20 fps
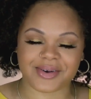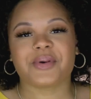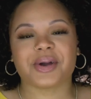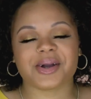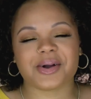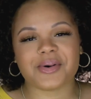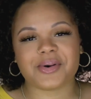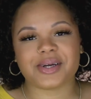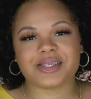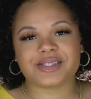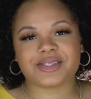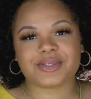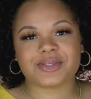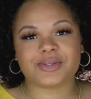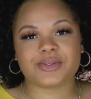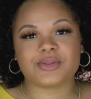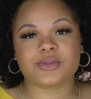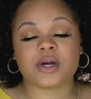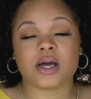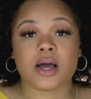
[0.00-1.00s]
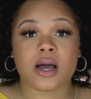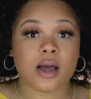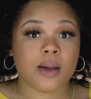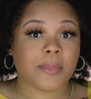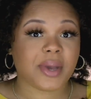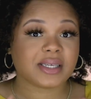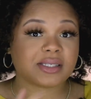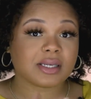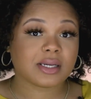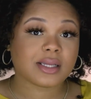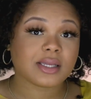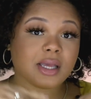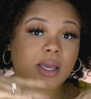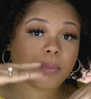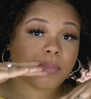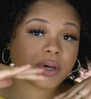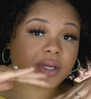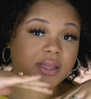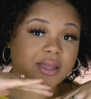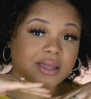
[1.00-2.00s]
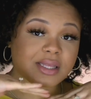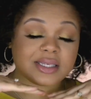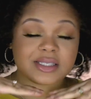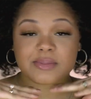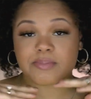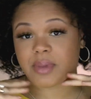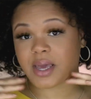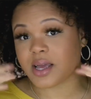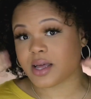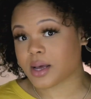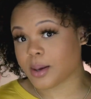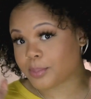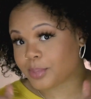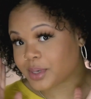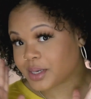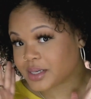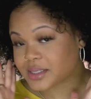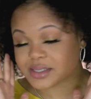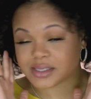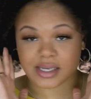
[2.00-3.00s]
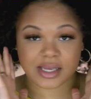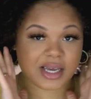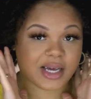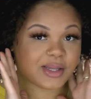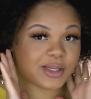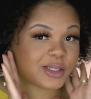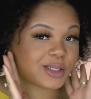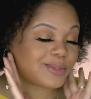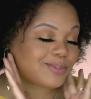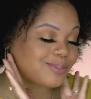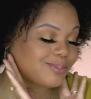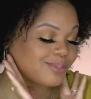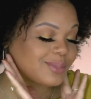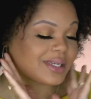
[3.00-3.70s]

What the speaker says: We're going to basically put this makeup look together,